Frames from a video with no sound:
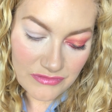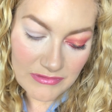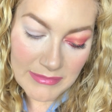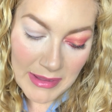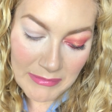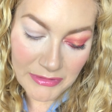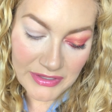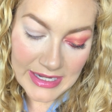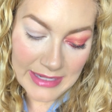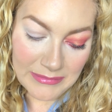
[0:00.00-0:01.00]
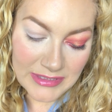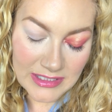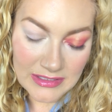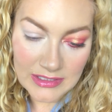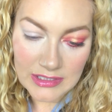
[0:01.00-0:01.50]
remember the names.
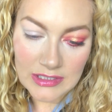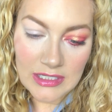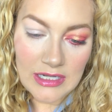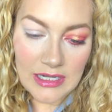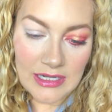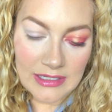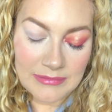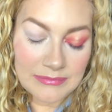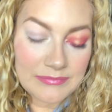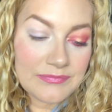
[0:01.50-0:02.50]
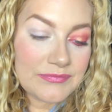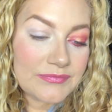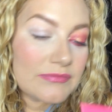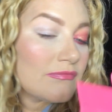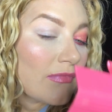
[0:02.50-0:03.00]

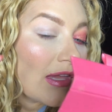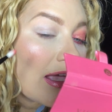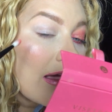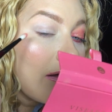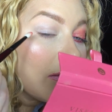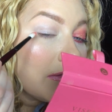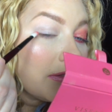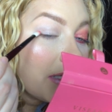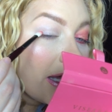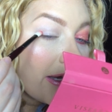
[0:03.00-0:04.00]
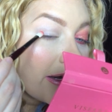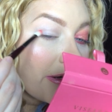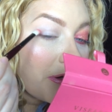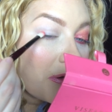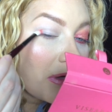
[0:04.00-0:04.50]
And I
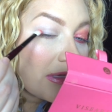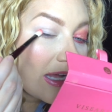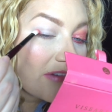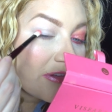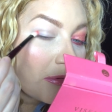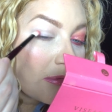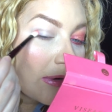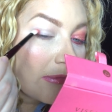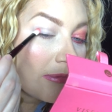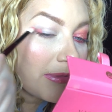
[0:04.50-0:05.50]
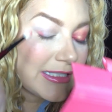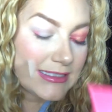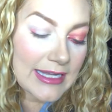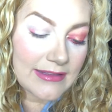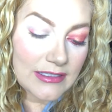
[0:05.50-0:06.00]
know a lot of you will probably
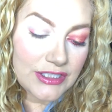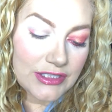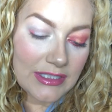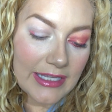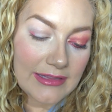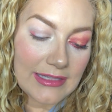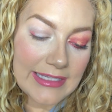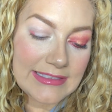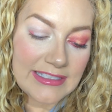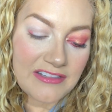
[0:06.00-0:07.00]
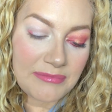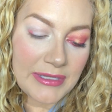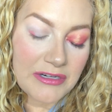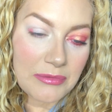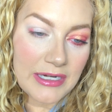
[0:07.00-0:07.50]
say that's just like lazy of
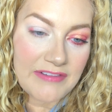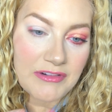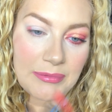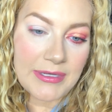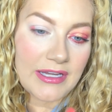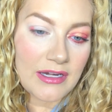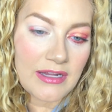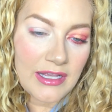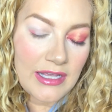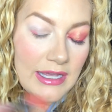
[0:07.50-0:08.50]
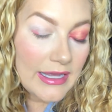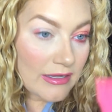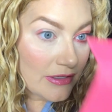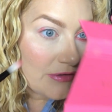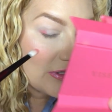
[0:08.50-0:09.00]
me or whatever, but I
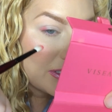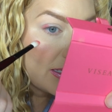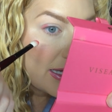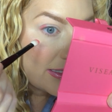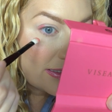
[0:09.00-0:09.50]
don't know, there's a lot of